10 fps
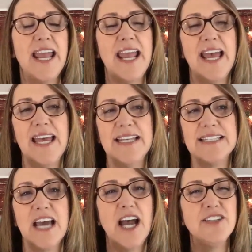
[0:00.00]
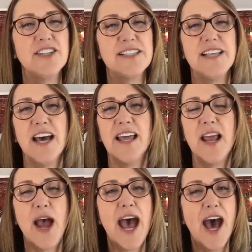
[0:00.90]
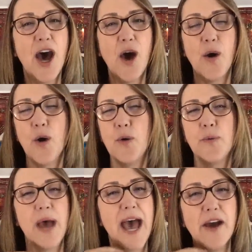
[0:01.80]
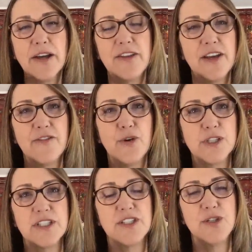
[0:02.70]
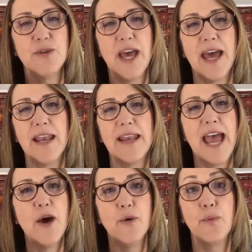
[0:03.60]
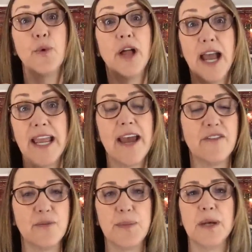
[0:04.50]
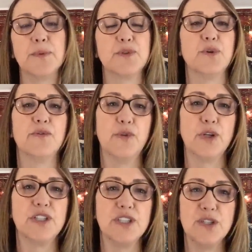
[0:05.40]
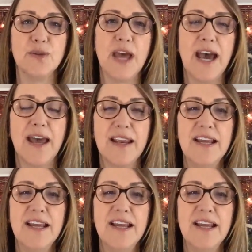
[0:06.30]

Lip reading: And I just thought, how can they afford to do that? And how will I ever be able to afford to do that?